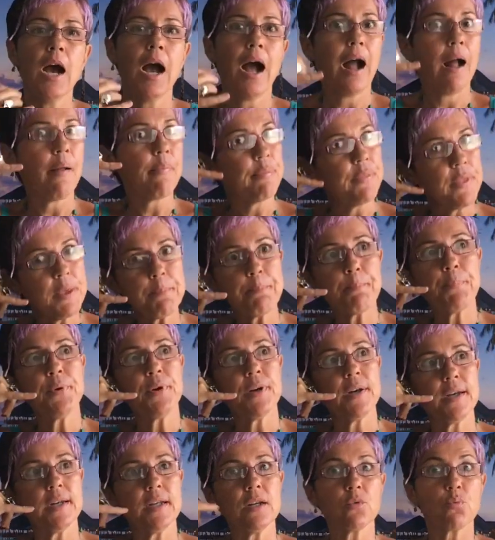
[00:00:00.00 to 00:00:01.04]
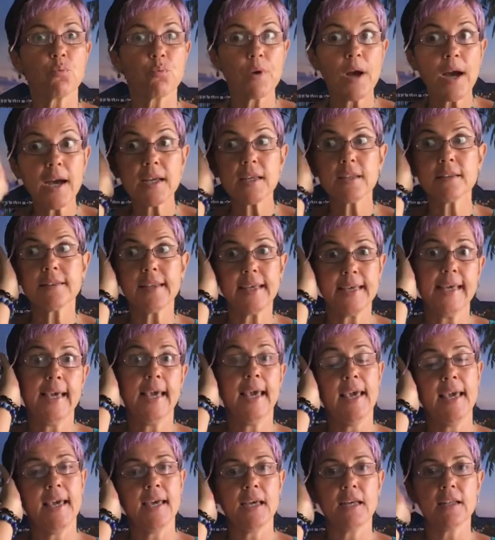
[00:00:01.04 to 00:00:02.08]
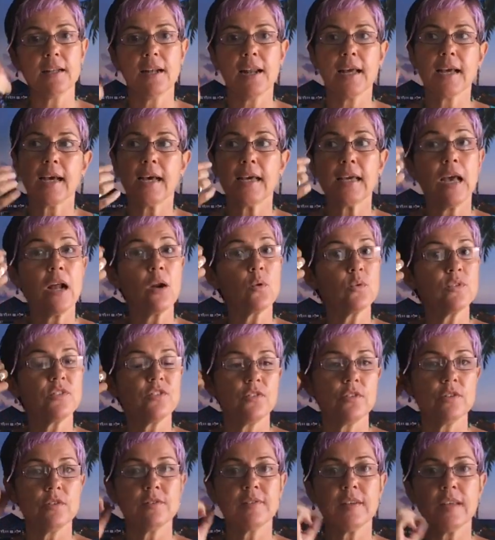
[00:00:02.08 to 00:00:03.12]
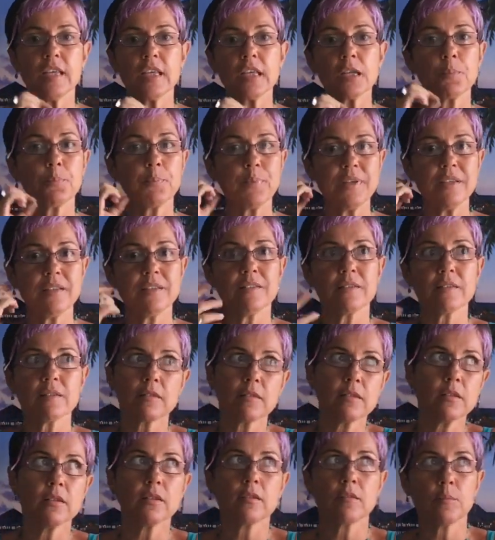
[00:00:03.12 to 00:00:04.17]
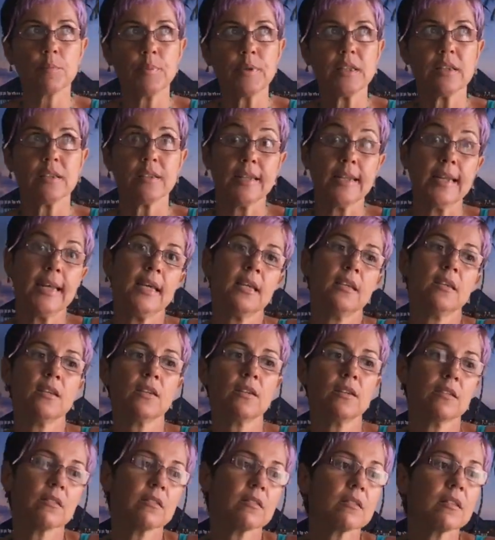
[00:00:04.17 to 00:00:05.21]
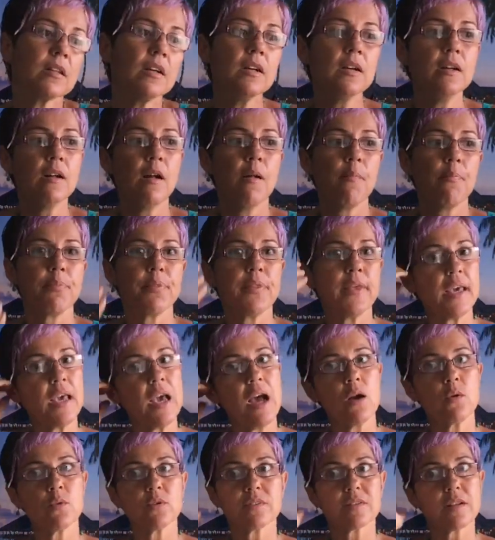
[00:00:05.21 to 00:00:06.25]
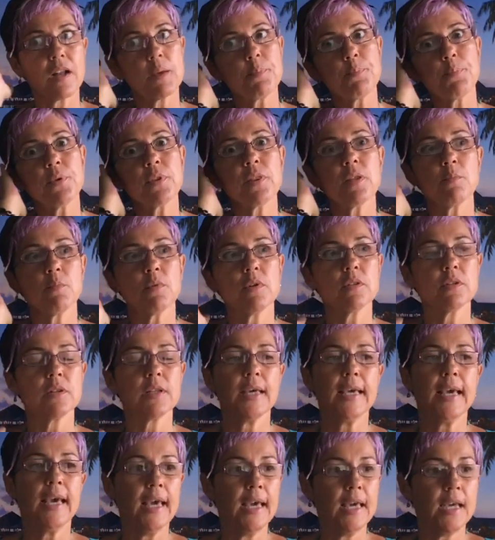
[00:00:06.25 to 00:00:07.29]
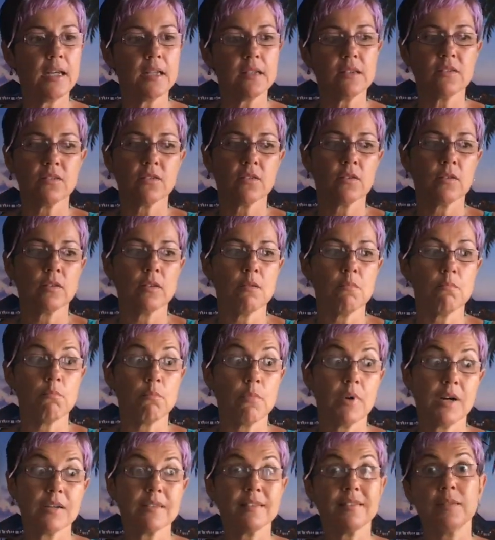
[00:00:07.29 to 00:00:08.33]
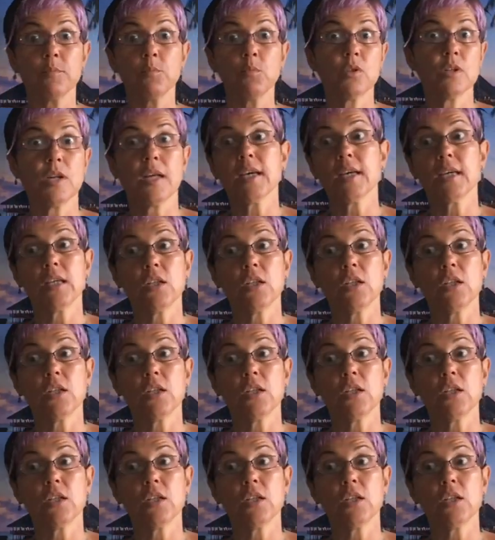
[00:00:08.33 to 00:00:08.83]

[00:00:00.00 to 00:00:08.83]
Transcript: and they put it right in their hair. Like I always use the earpiece, but teenagers, they always like put them on their head. So the maximum I